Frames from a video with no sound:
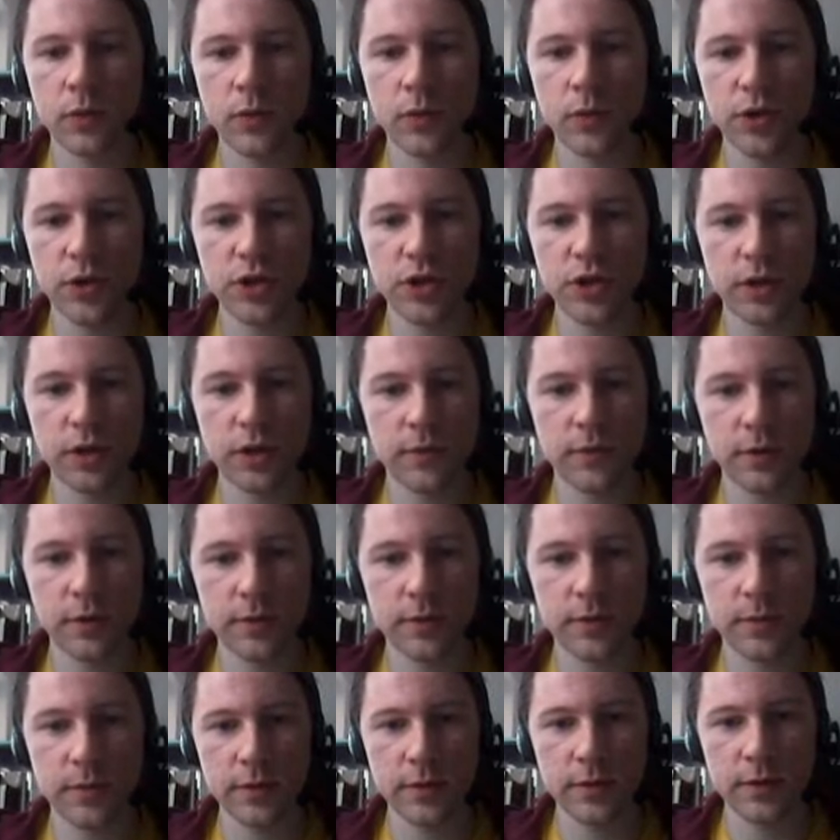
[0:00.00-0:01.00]
which
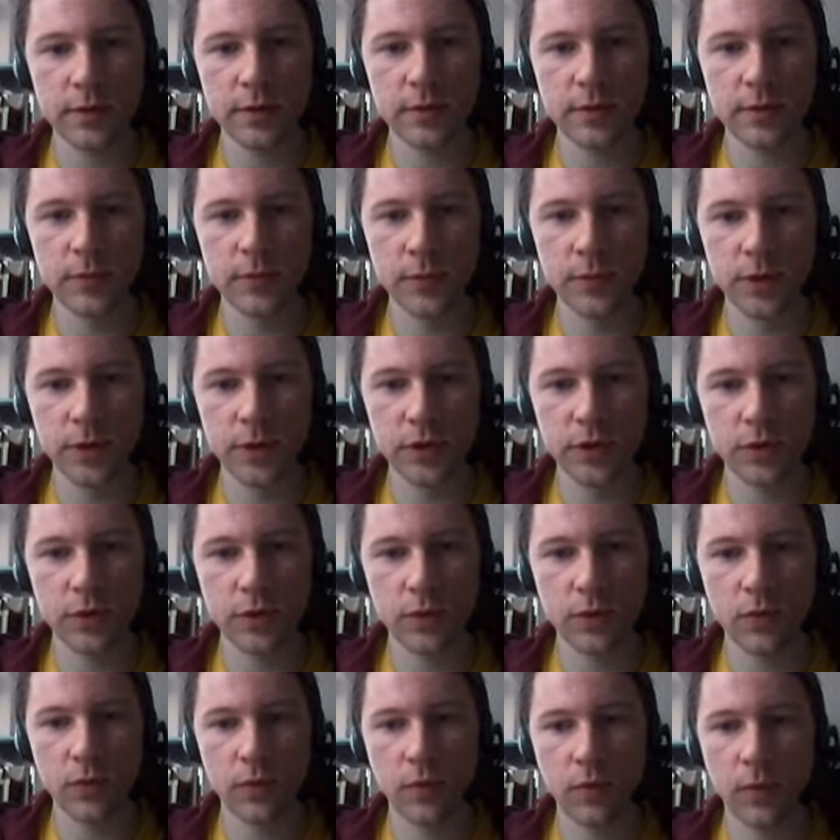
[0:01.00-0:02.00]
advertisements we
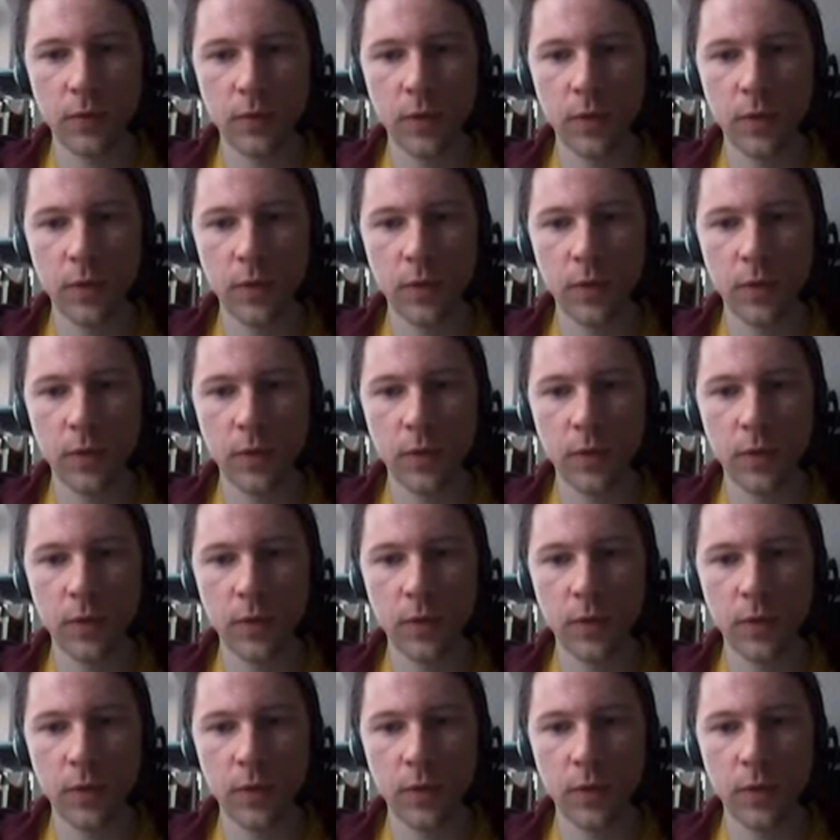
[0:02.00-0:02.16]
show.